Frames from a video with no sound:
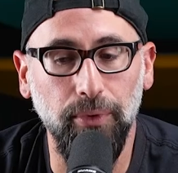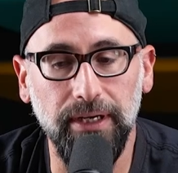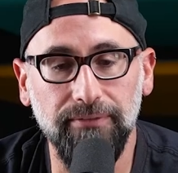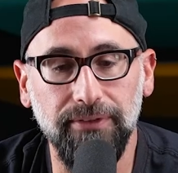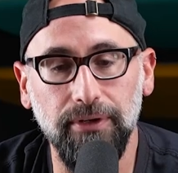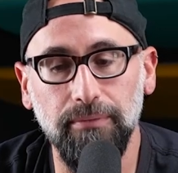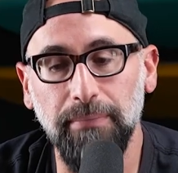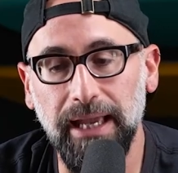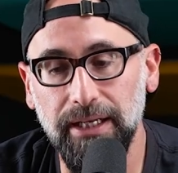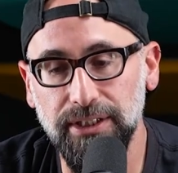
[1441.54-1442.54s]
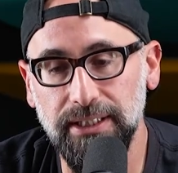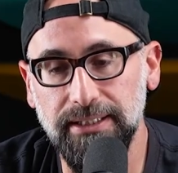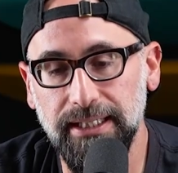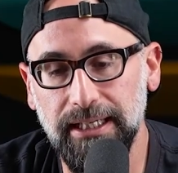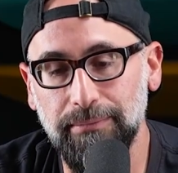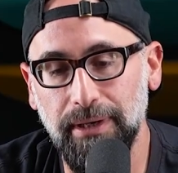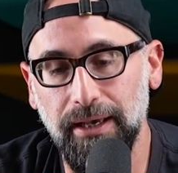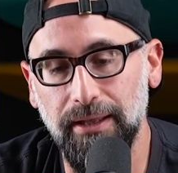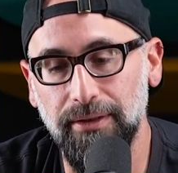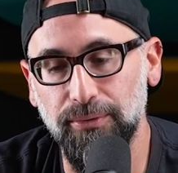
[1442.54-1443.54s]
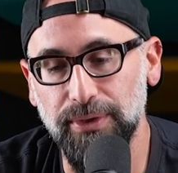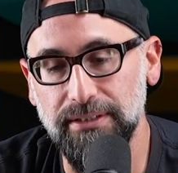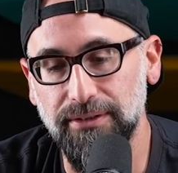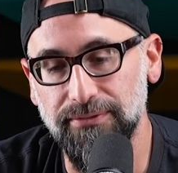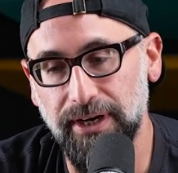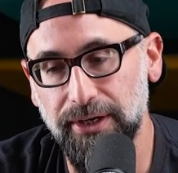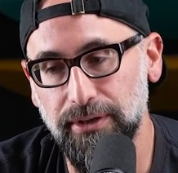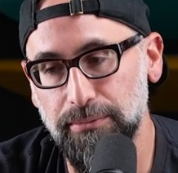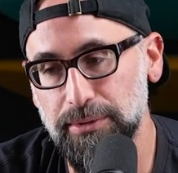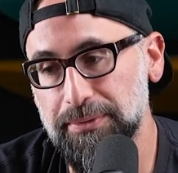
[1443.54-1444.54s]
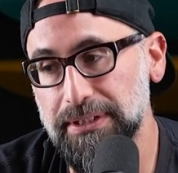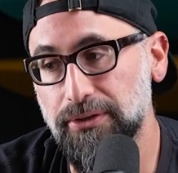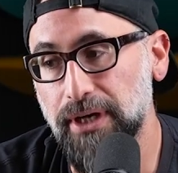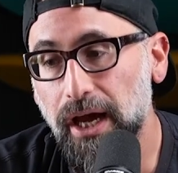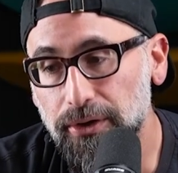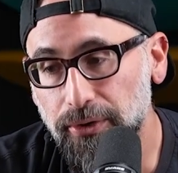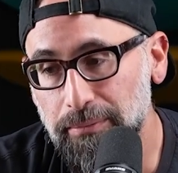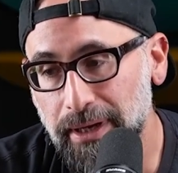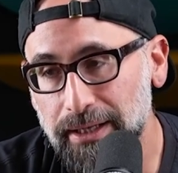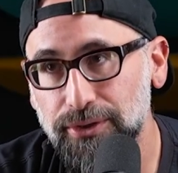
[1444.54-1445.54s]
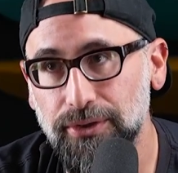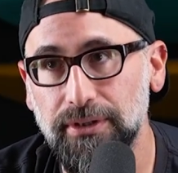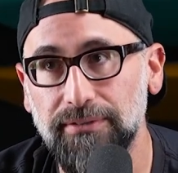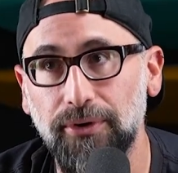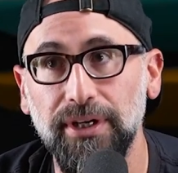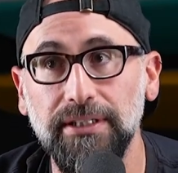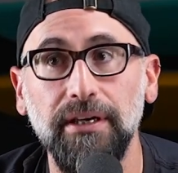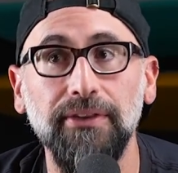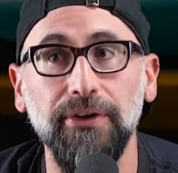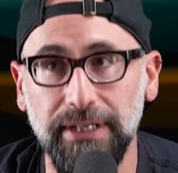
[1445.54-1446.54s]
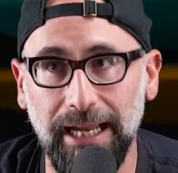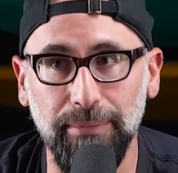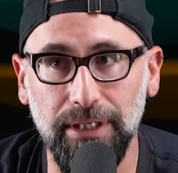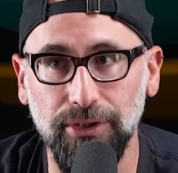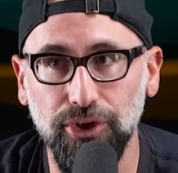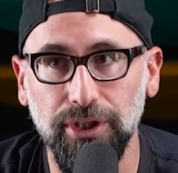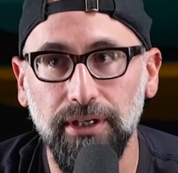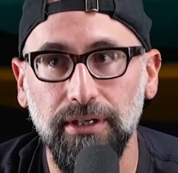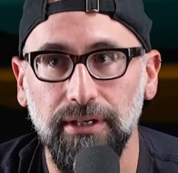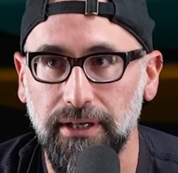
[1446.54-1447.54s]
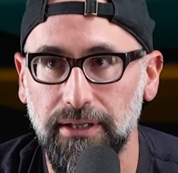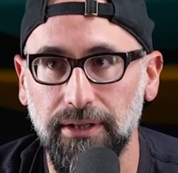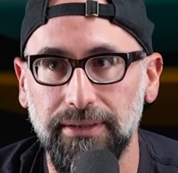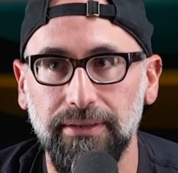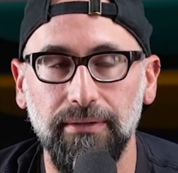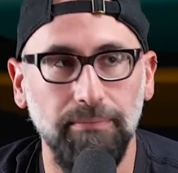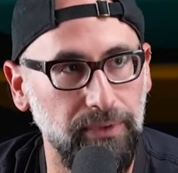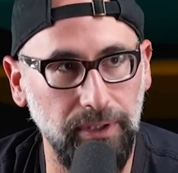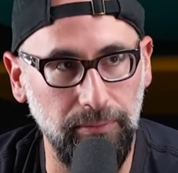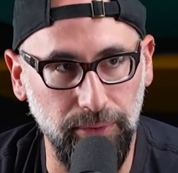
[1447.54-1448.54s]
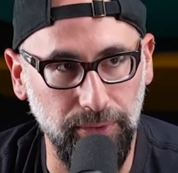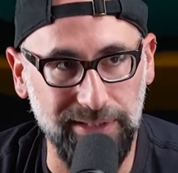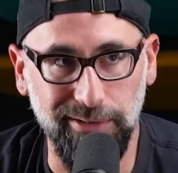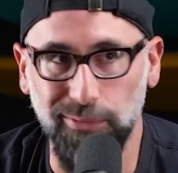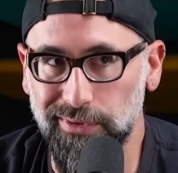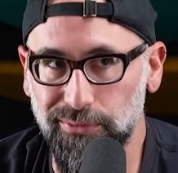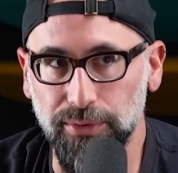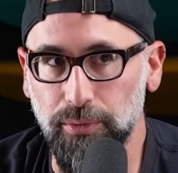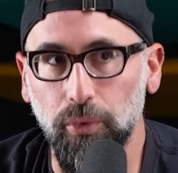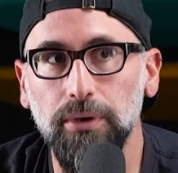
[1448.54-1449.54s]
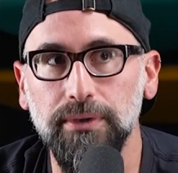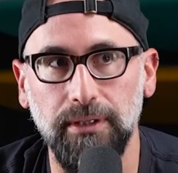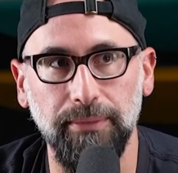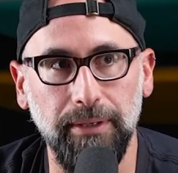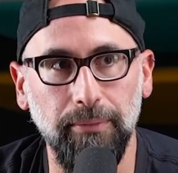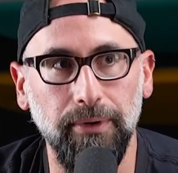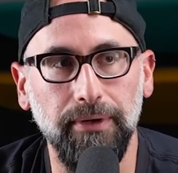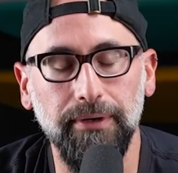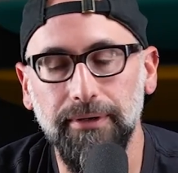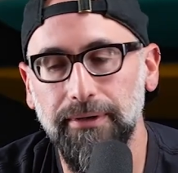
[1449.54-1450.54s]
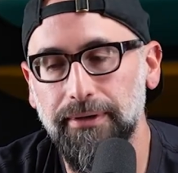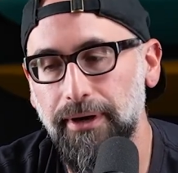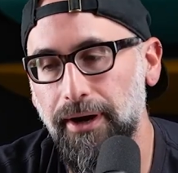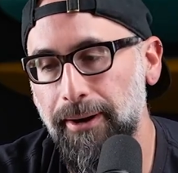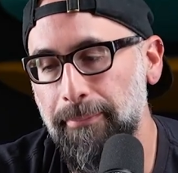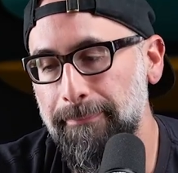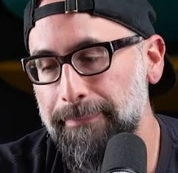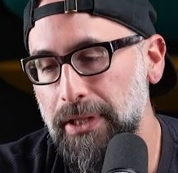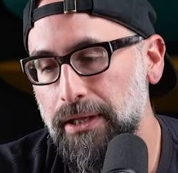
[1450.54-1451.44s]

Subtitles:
point, if they're managing a team and the reason you're firing them is because they're not a great manager, they've already done their damage, and the employees don't want to really work with them anymore. So